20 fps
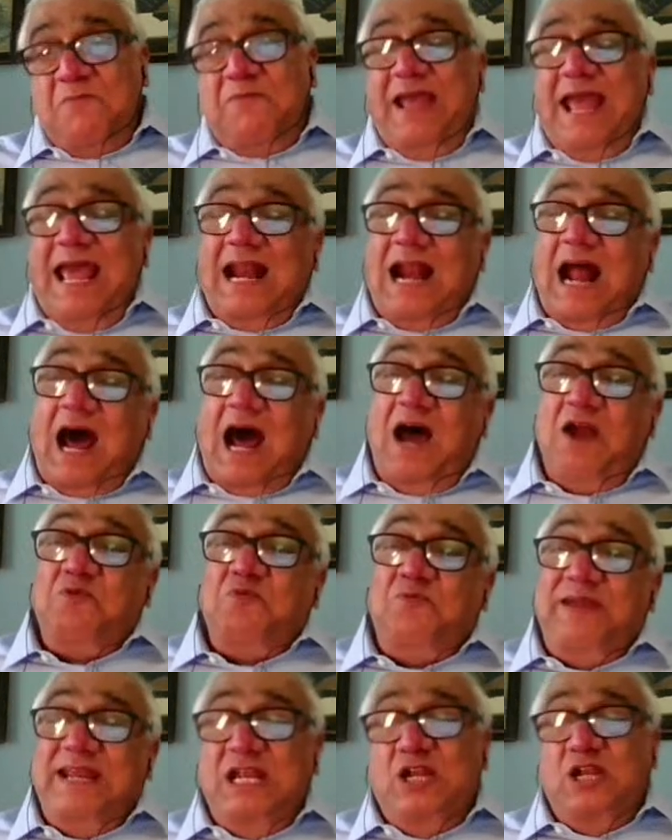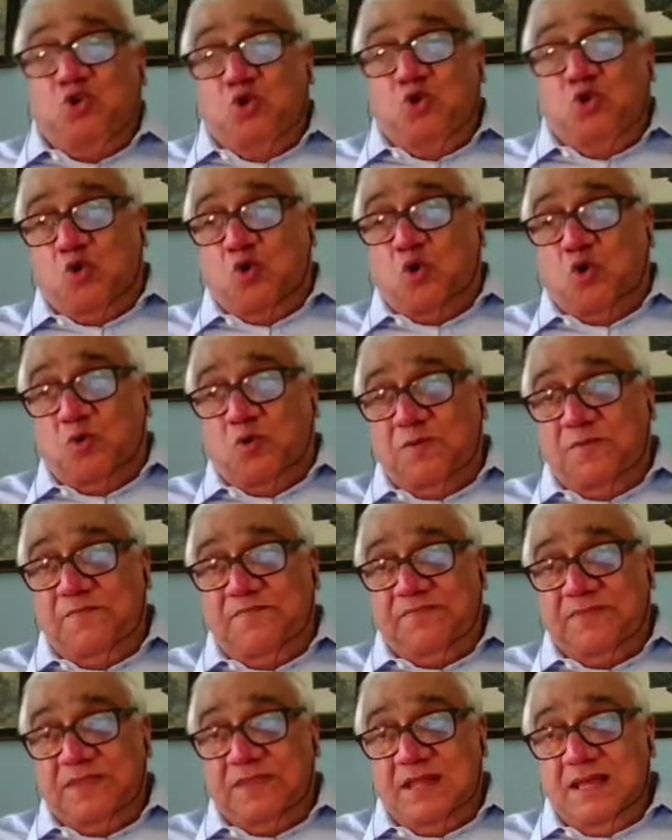Where are we to go?
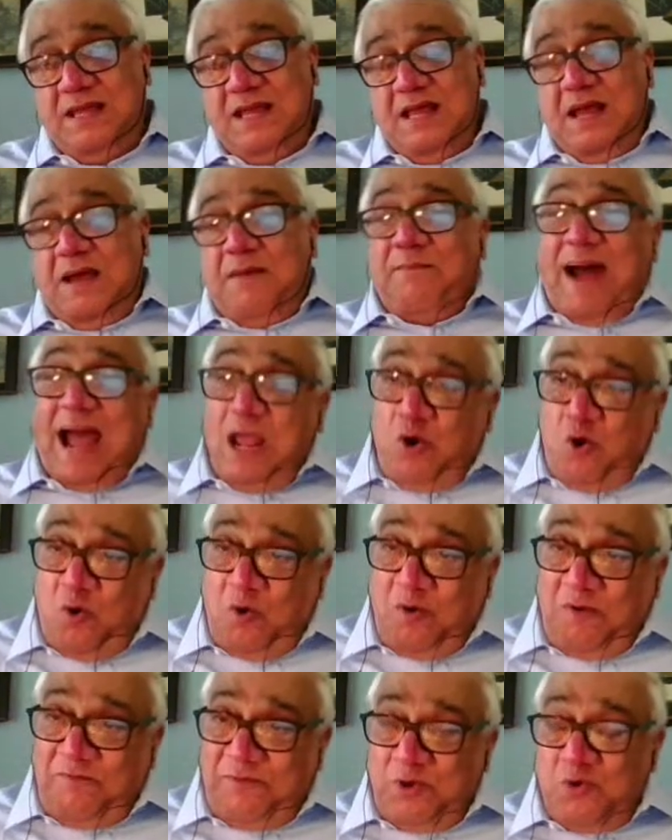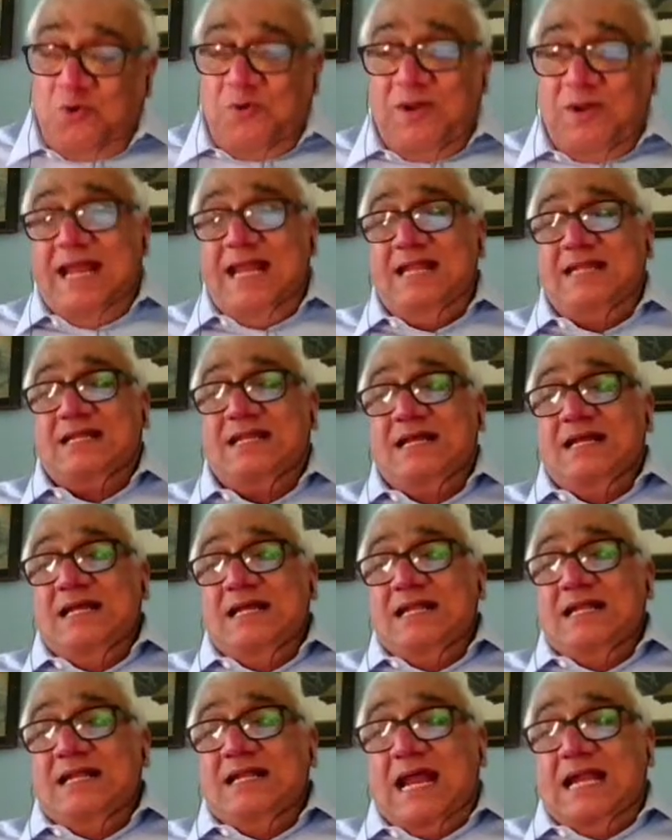My own view is
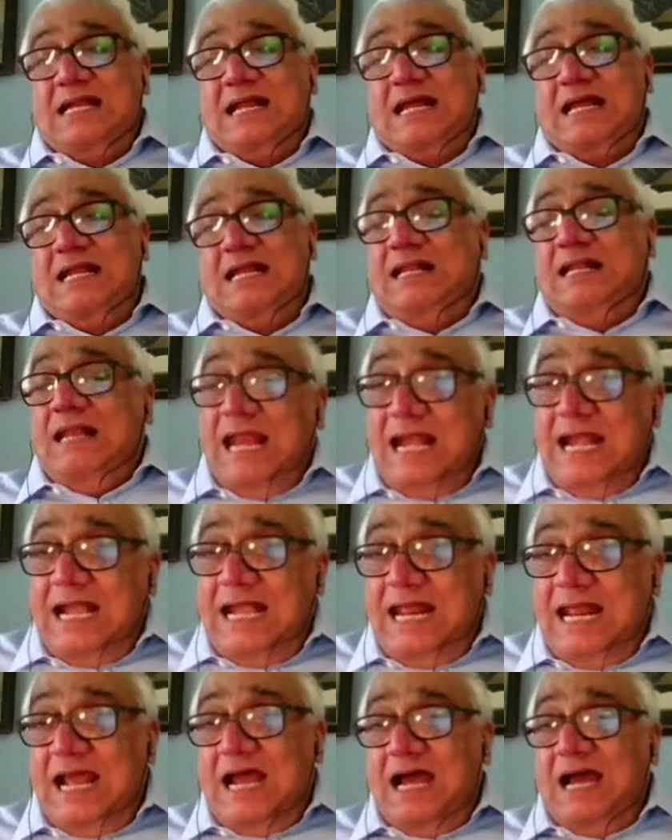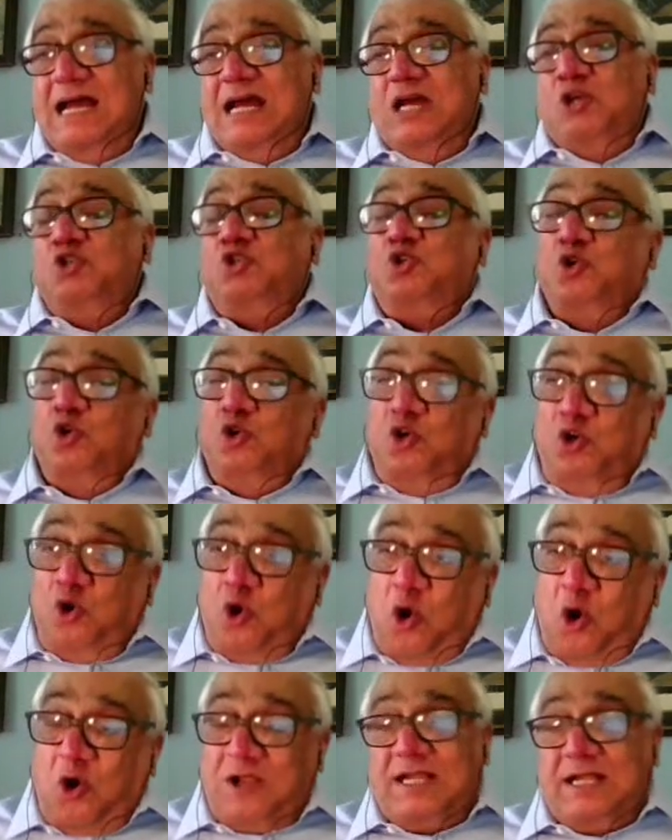that India should
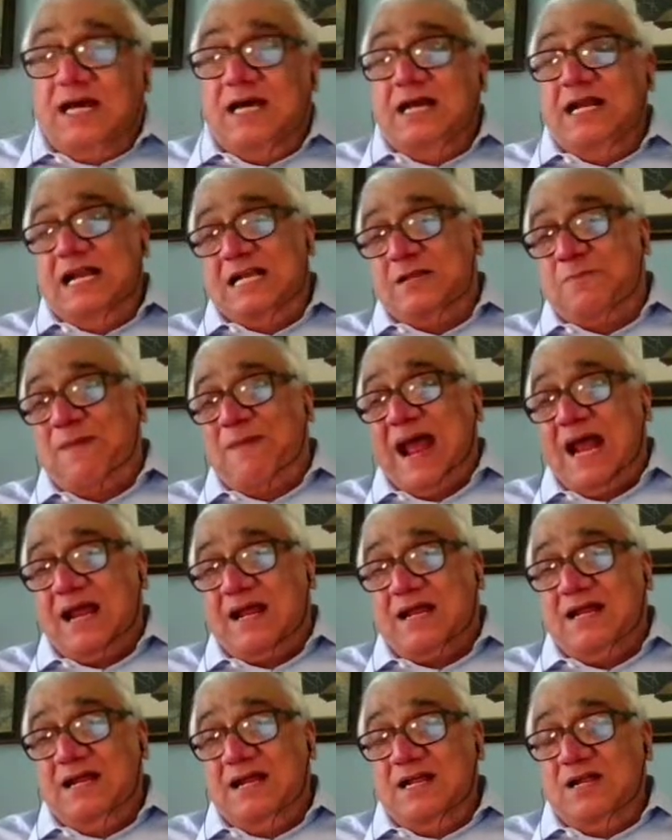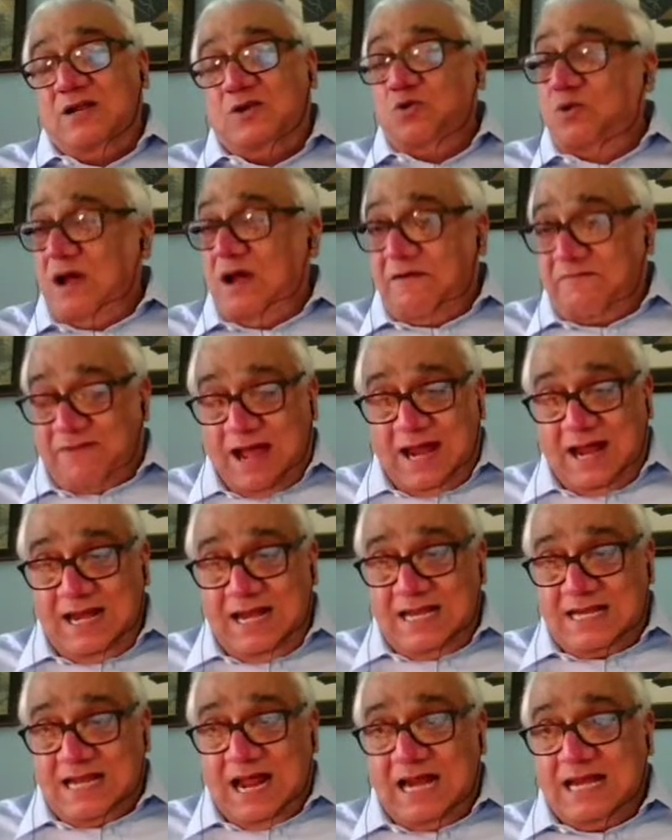not turn its back to
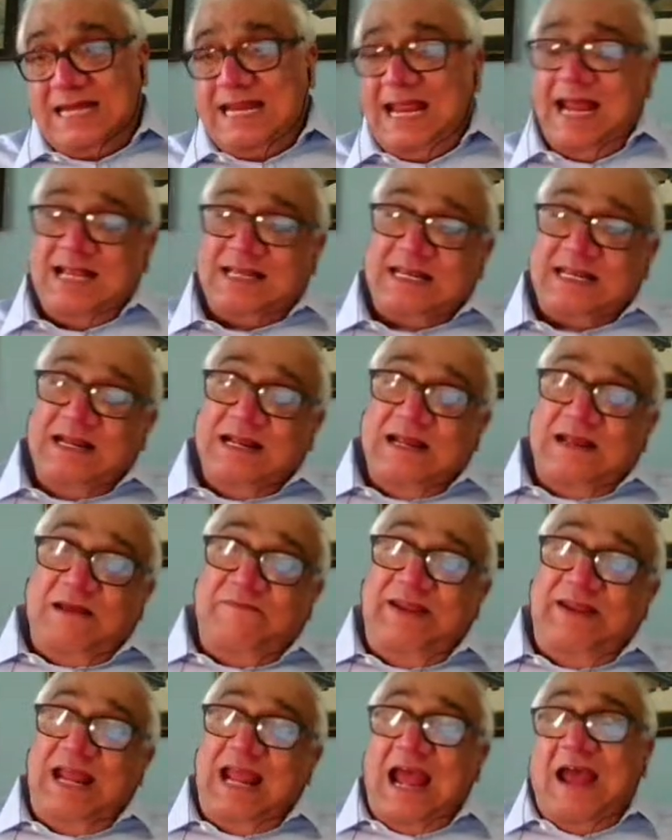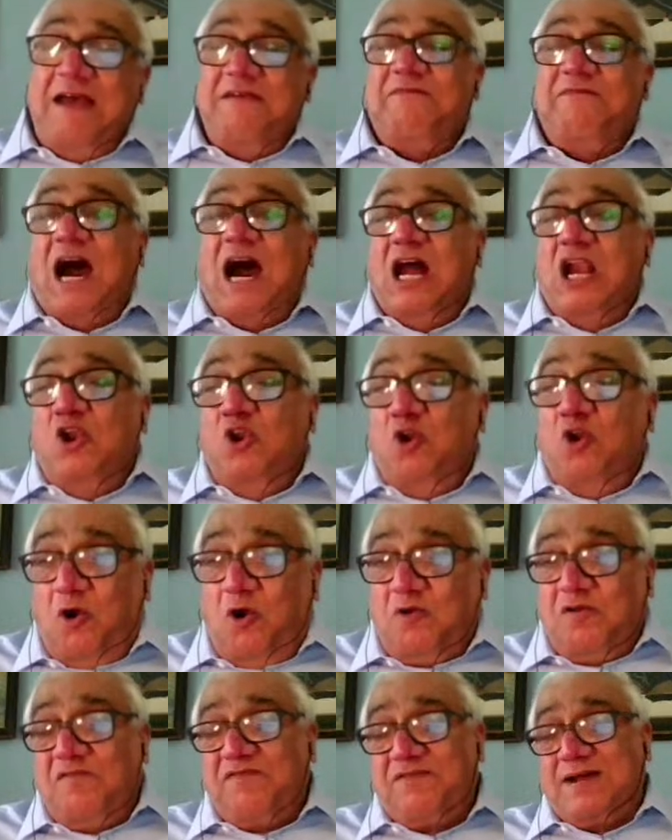Afghanistan. Yes, we have a
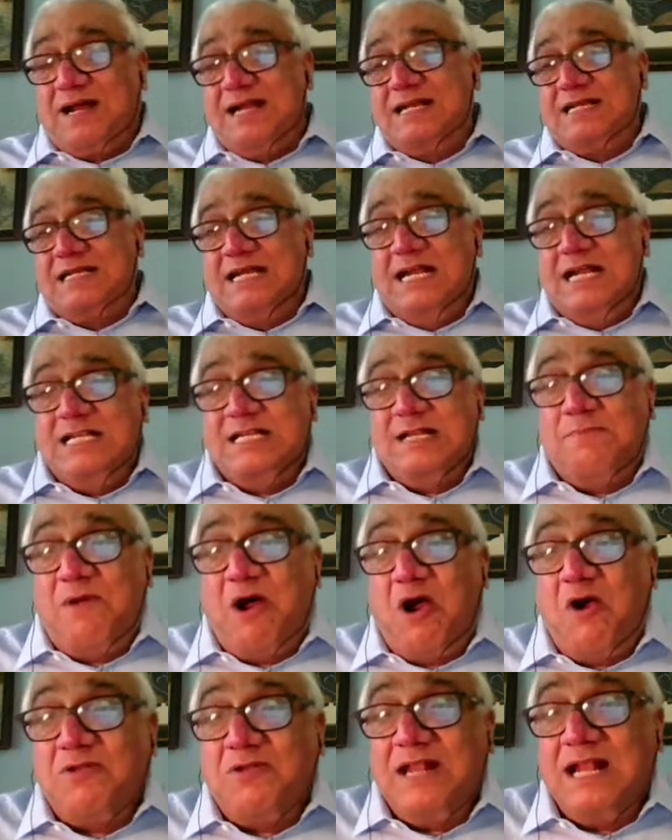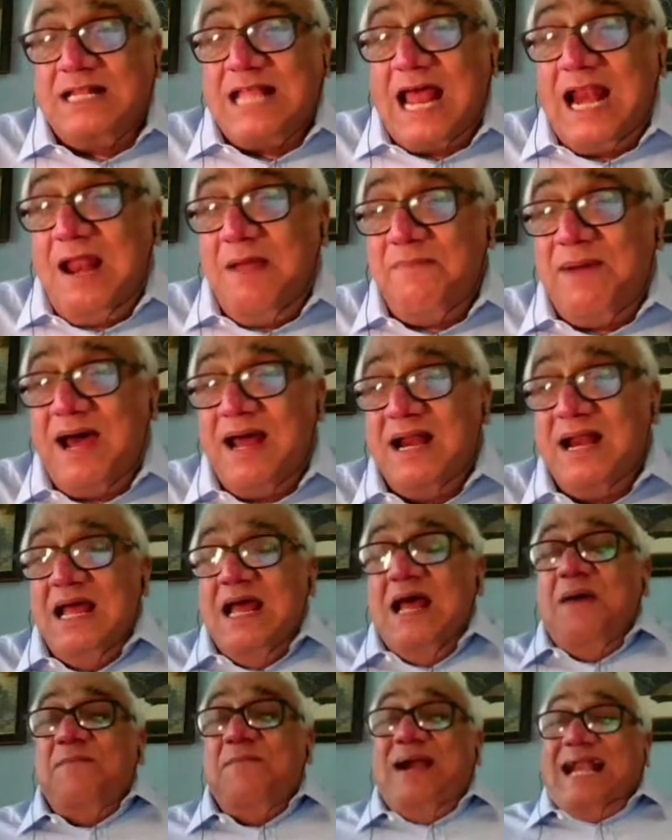lot of concerns about the Taliban,
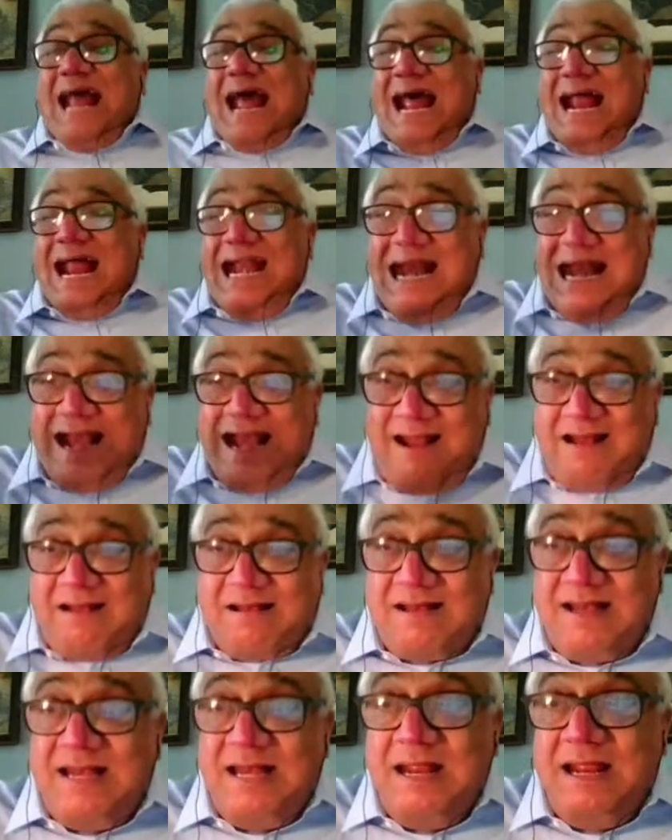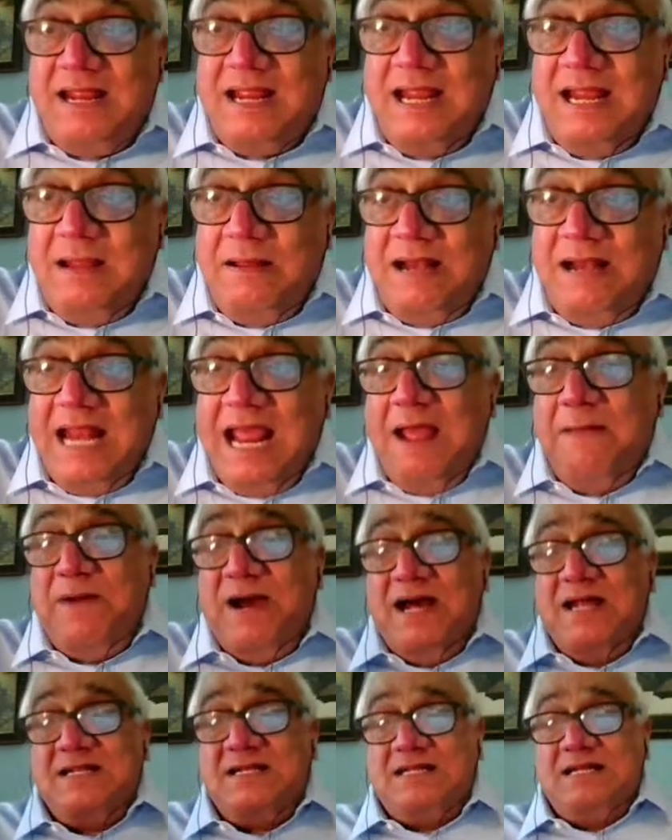but unless the
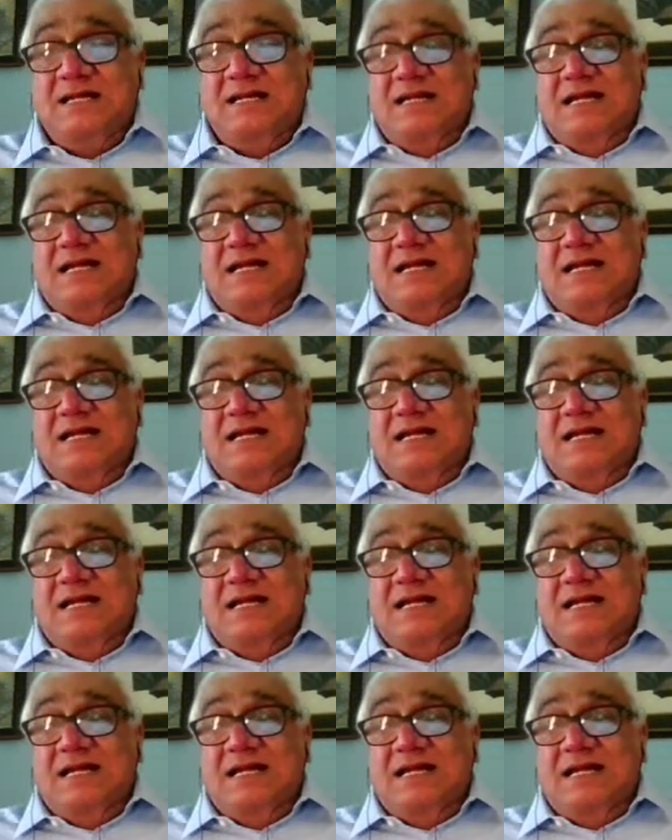neighbors